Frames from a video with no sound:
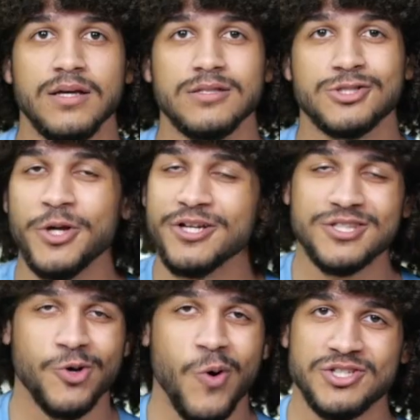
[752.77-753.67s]
So here's
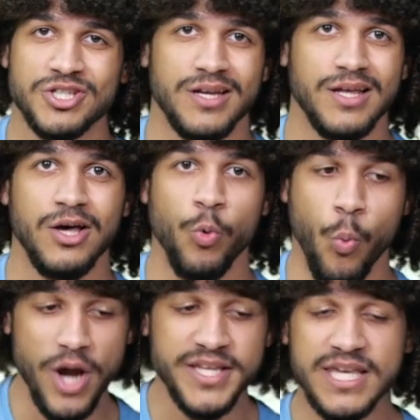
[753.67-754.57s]
the question.
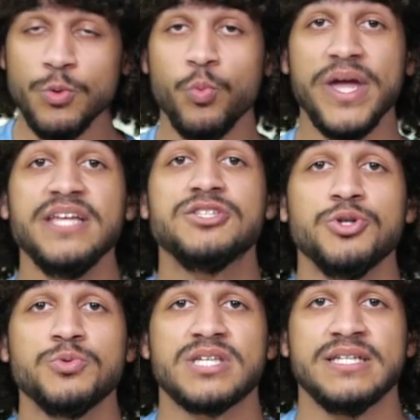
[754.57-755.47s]
What can we
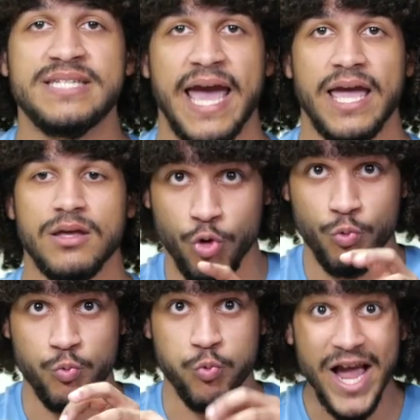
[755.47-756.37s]
do today,
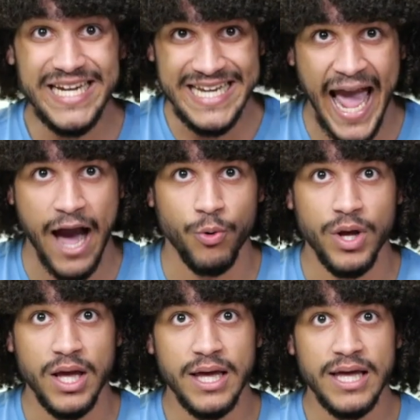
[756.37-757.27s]
right now,
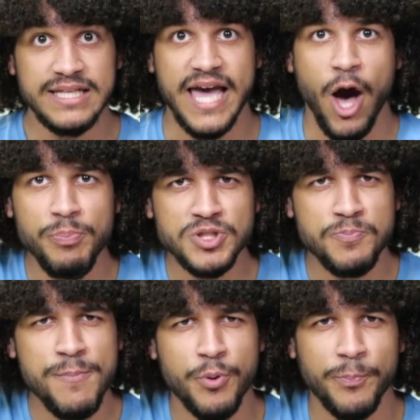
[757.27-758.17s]
to help us
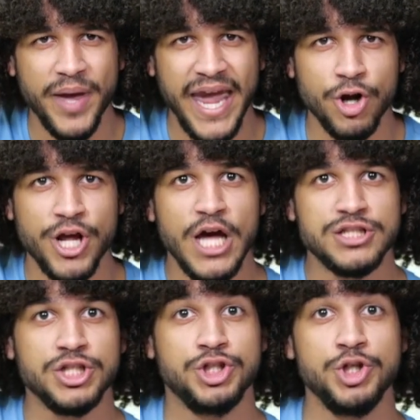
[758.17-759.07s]
be prepared
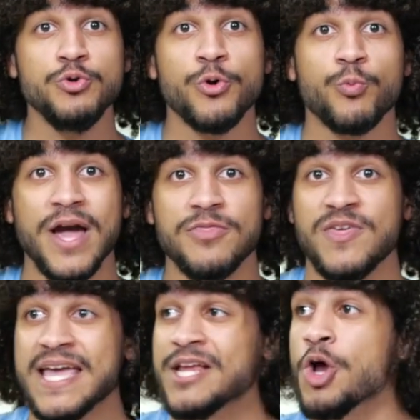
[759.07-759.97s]
to do the right
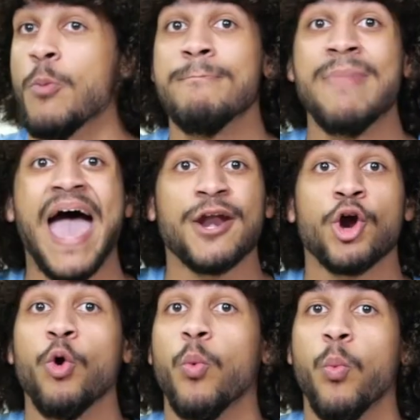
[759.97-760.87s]
thing no
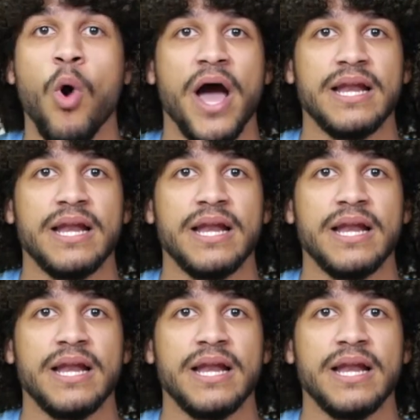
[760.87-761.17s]
matter what?